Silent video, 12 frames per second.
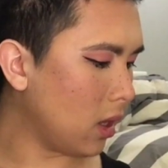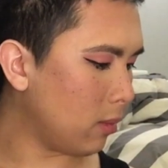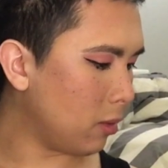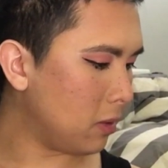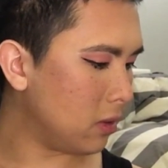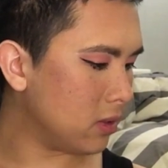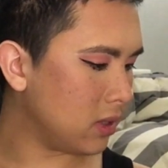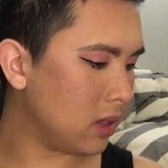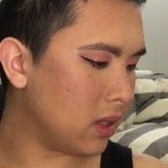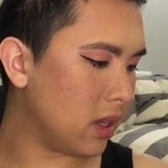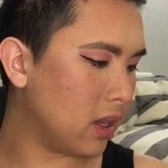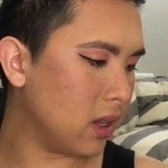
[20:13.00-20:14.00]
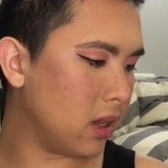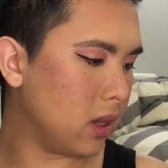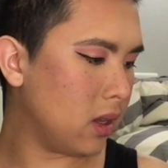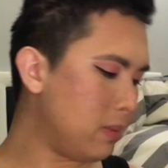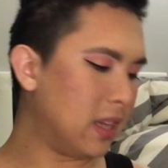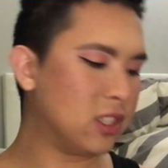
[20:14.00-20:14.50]
I'm gonna be using the
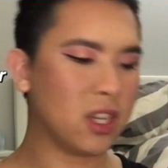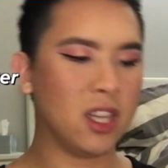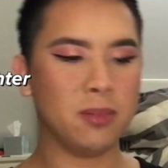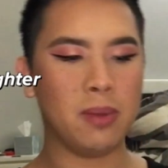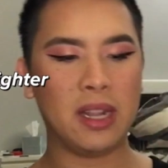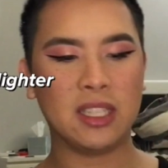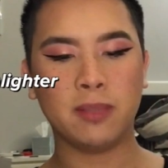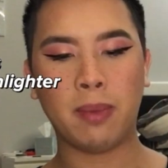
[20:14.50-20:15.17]
BH Cosmetics